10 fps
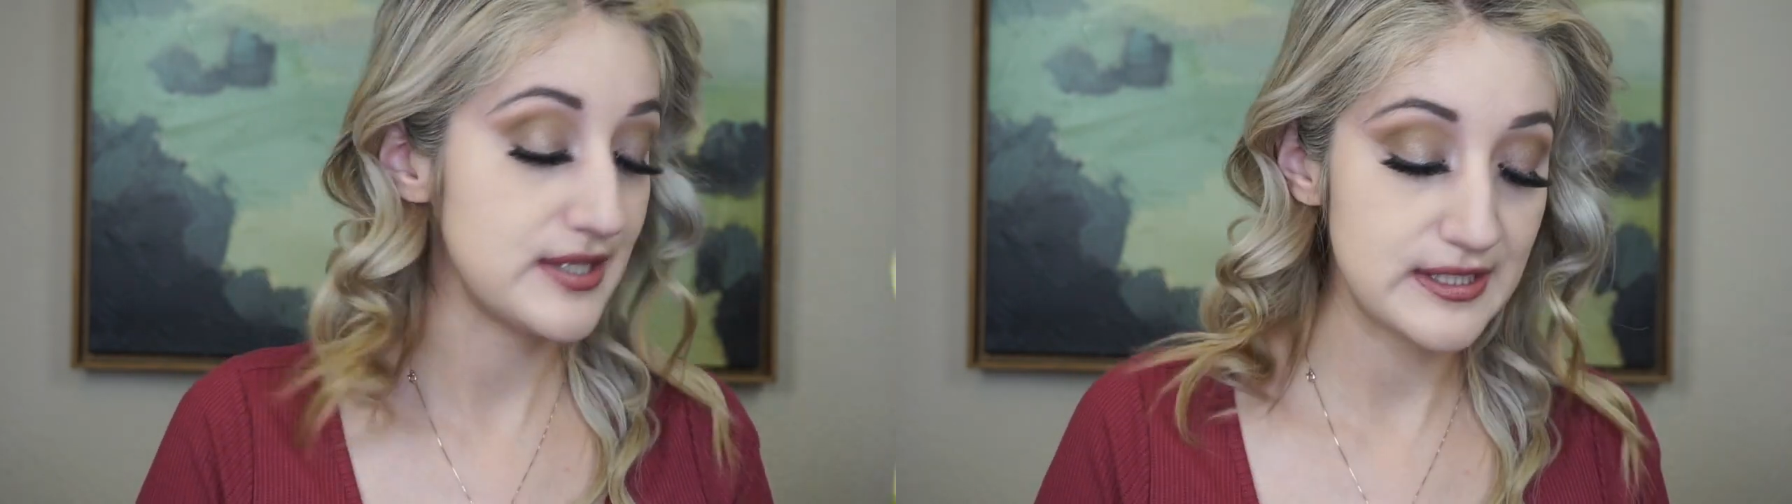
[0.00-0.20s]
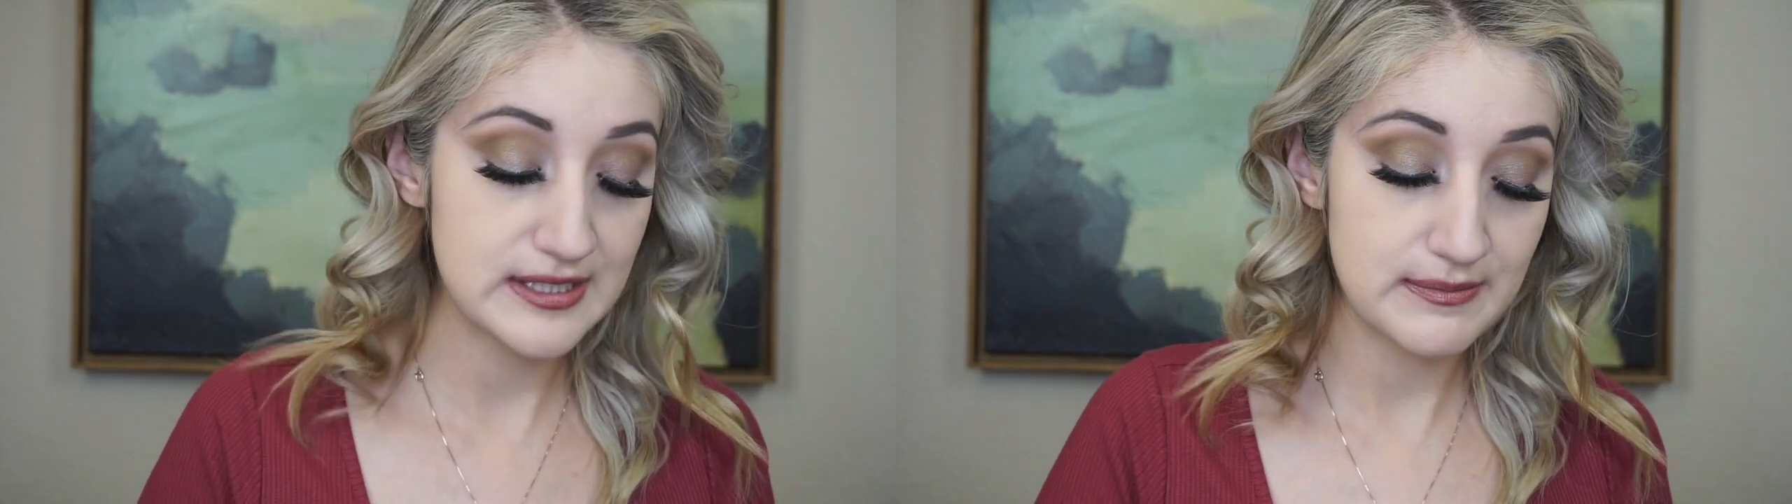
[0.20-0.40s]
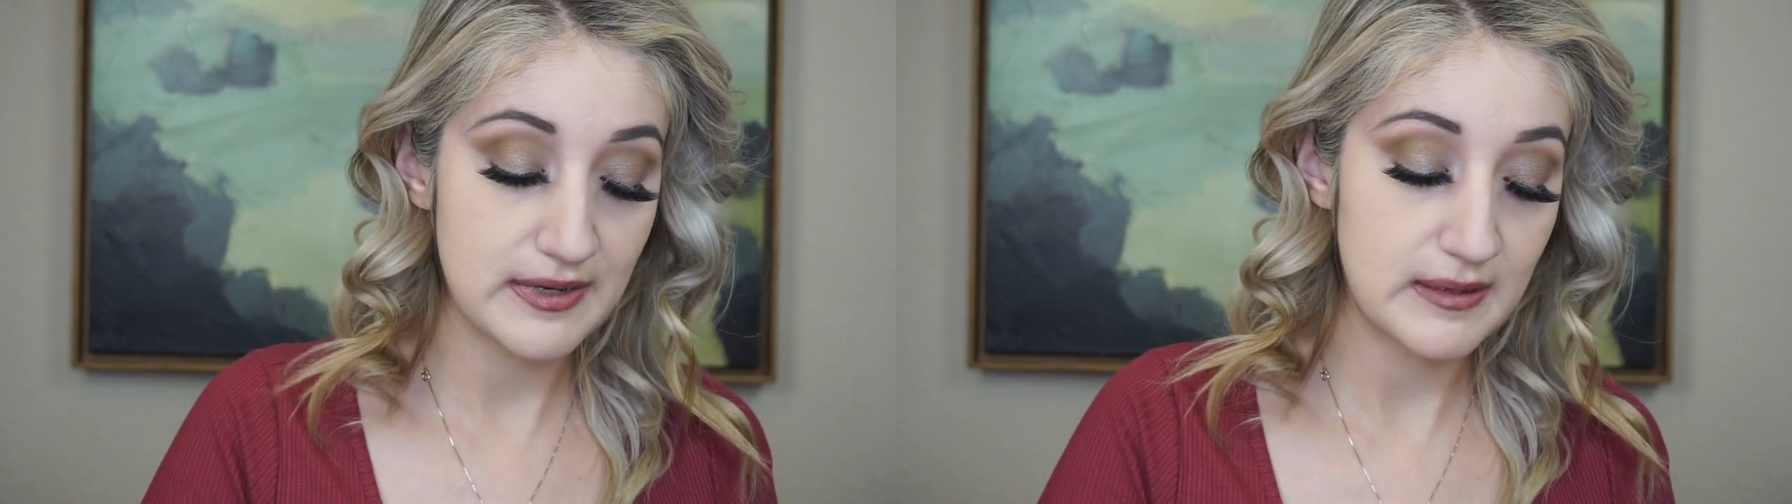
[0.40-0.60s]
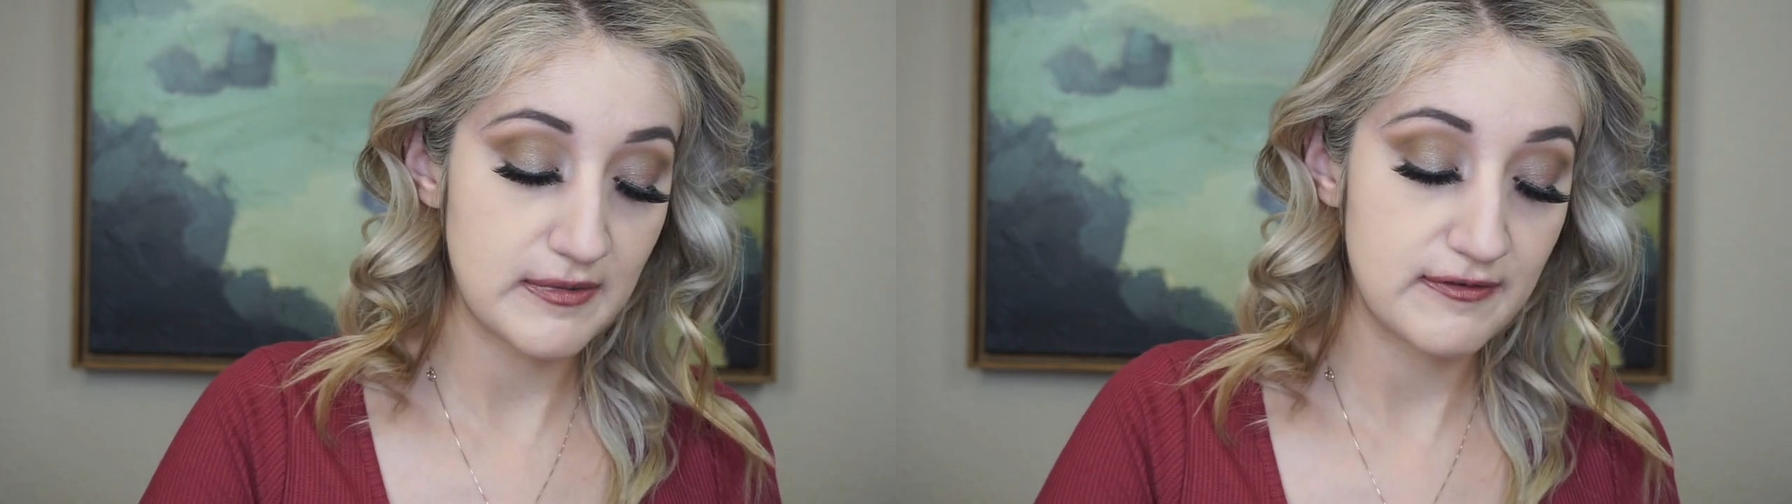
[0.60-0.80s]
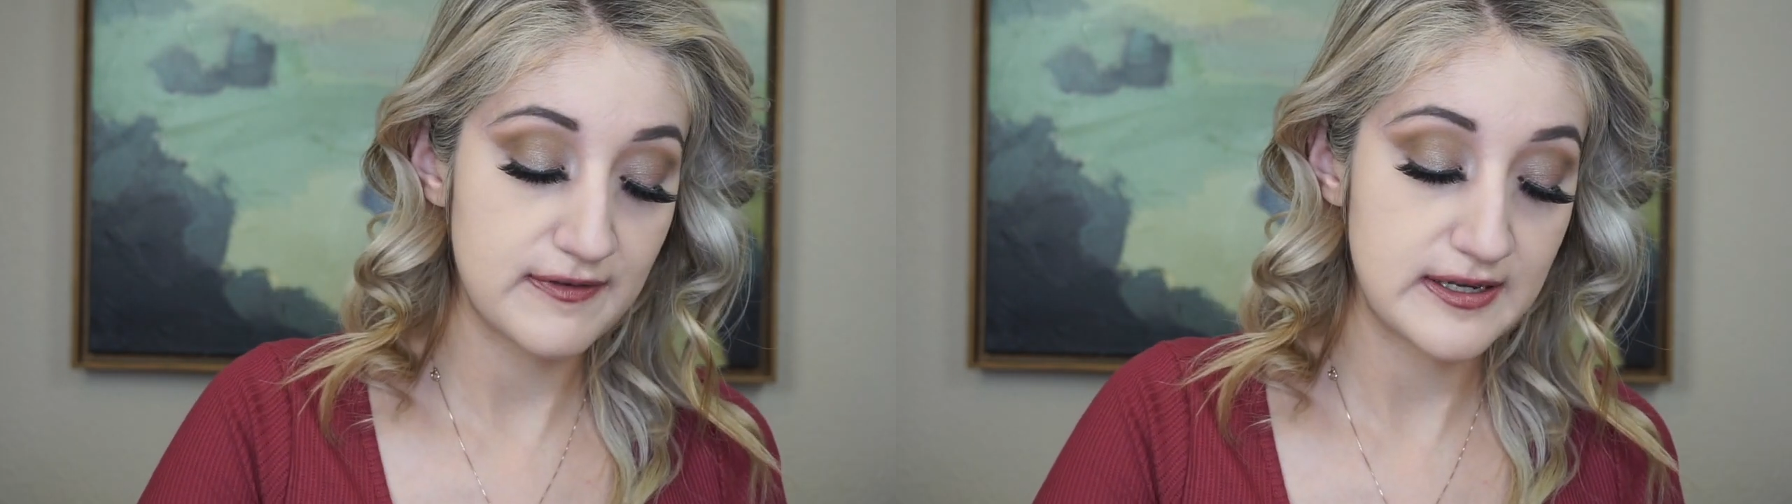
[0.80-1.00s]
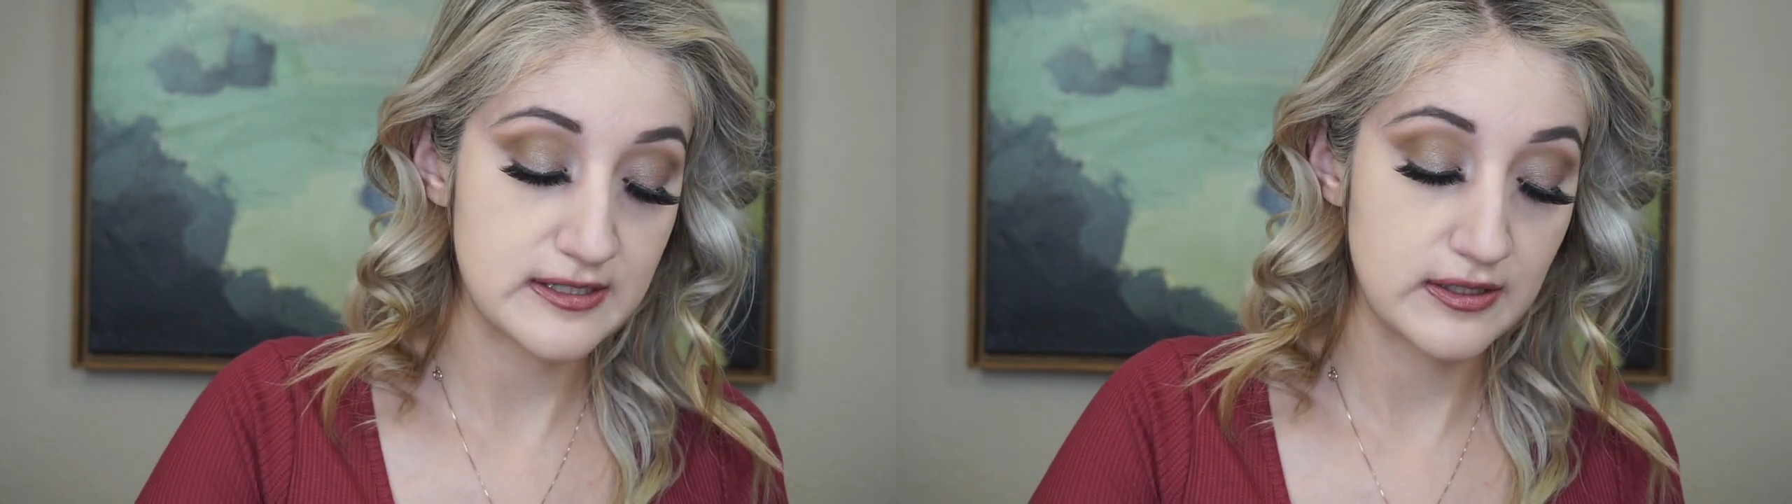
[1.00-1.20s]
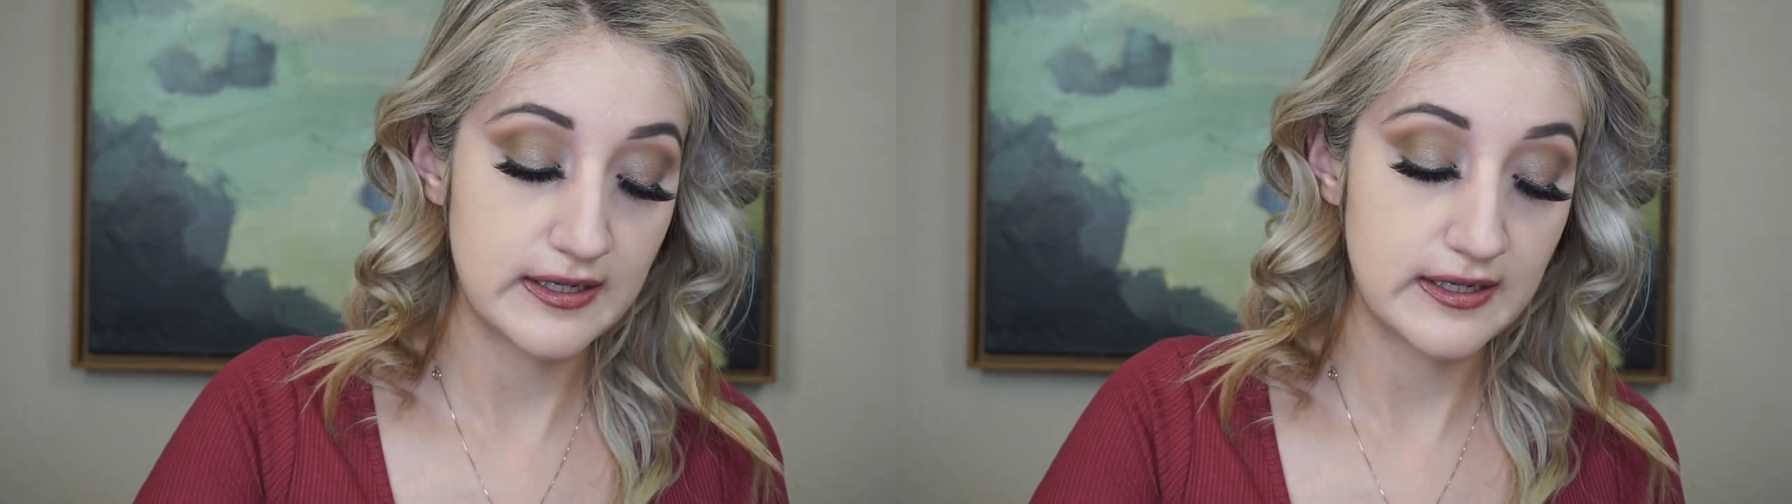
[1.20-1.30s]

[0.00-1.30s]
it doesn't make my face